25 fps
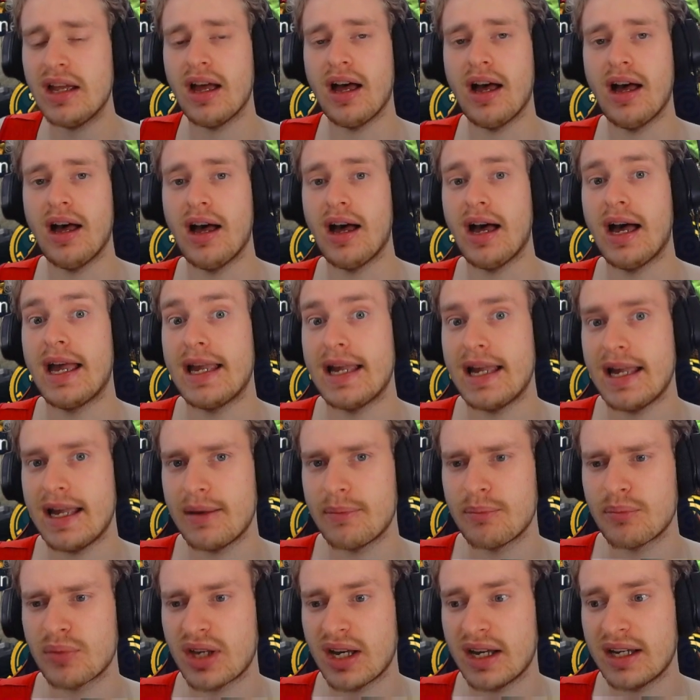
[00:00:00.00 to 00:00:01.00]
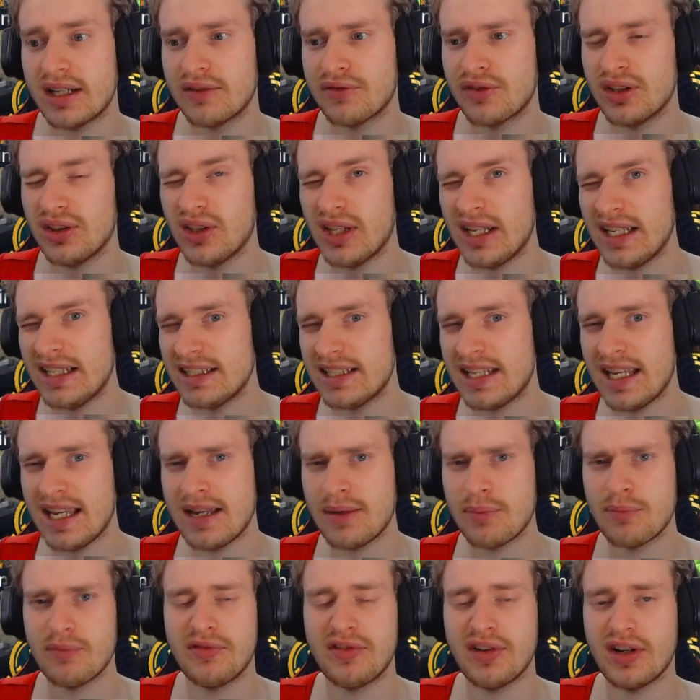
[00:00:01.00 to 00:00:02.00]
I am kind of a late
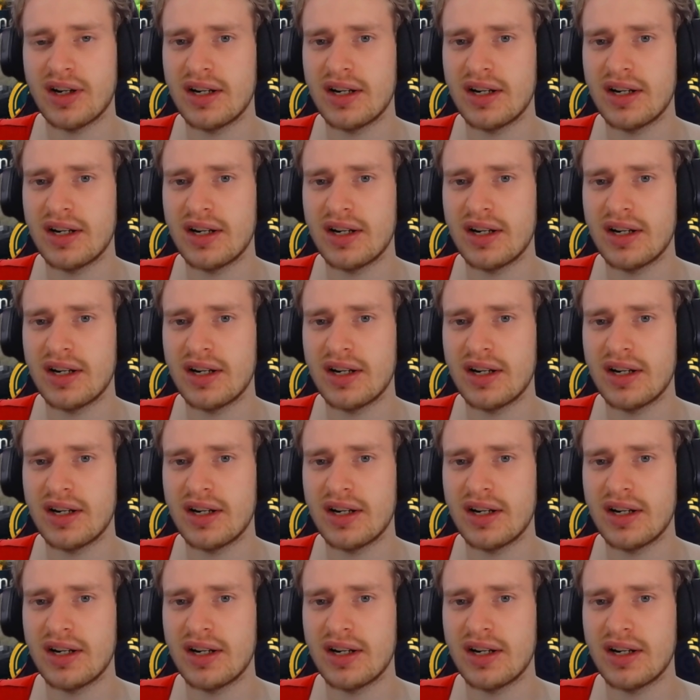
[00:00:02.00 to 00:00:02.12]
game,